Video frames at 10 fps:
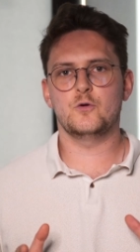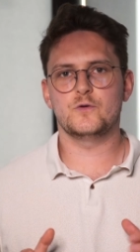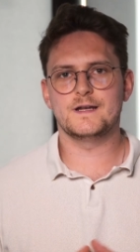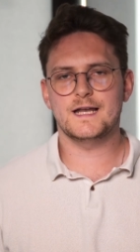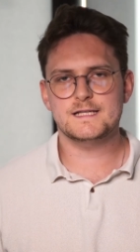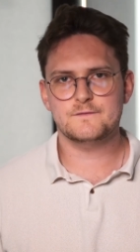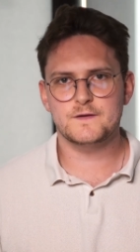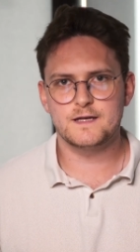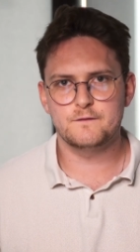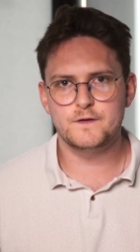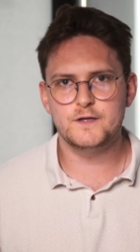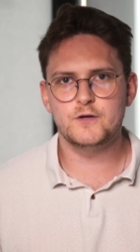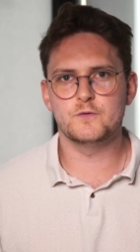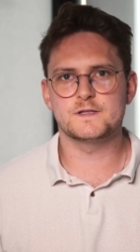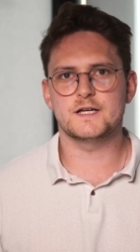the last thing in the
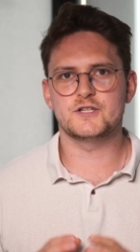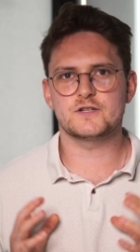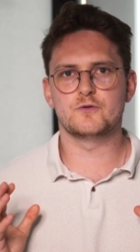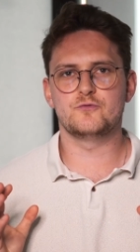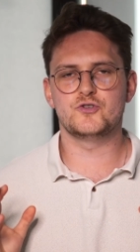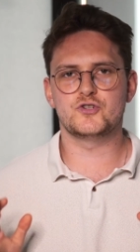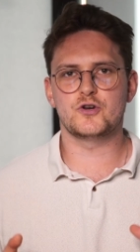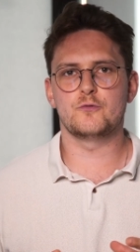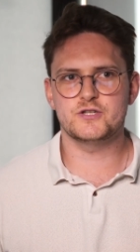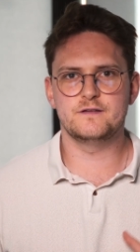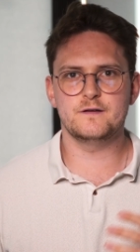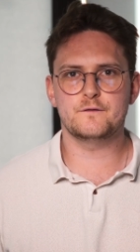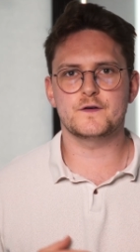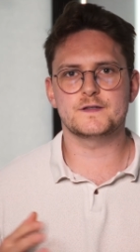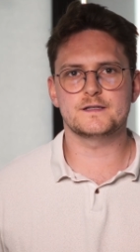video is I just want to show you
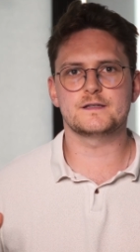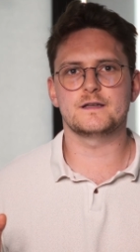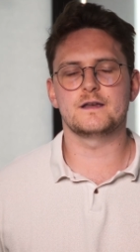differences in the